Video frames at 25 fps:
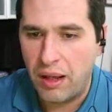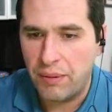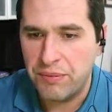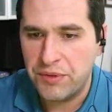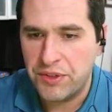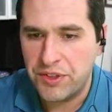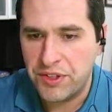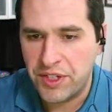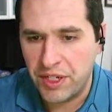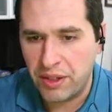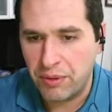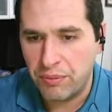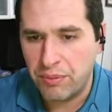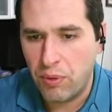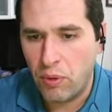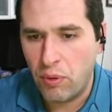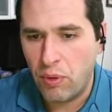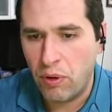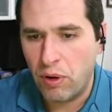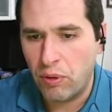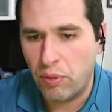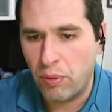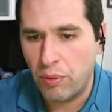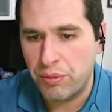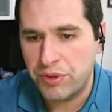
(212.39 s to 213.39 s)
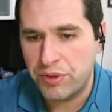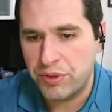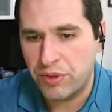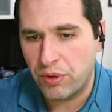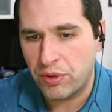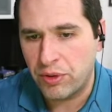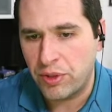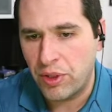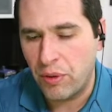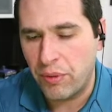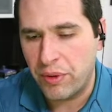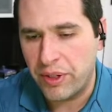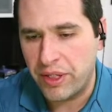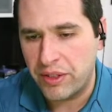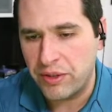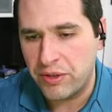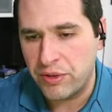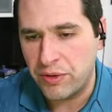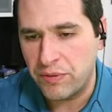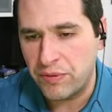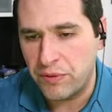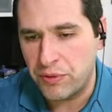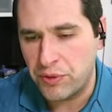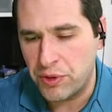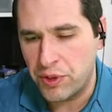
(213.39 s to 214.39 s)
Singapore, when we start going
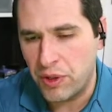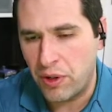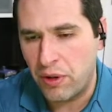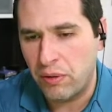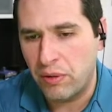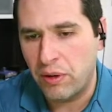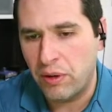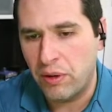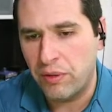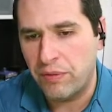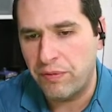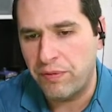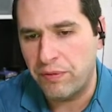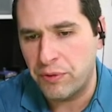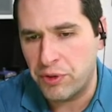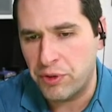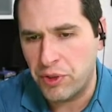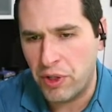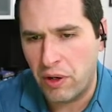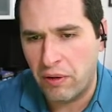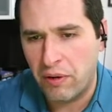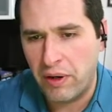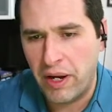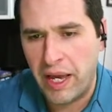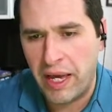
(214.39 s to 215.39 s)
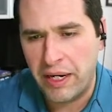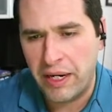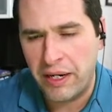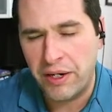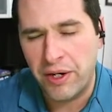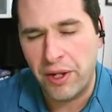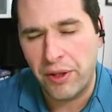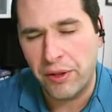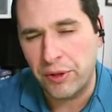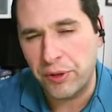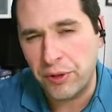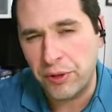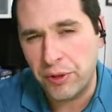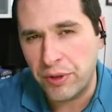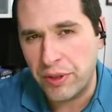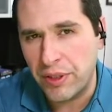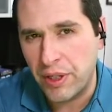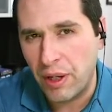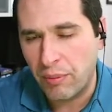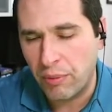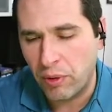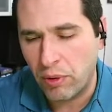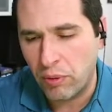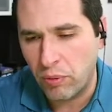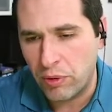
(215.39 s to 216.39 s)
into Fujairah had another good number,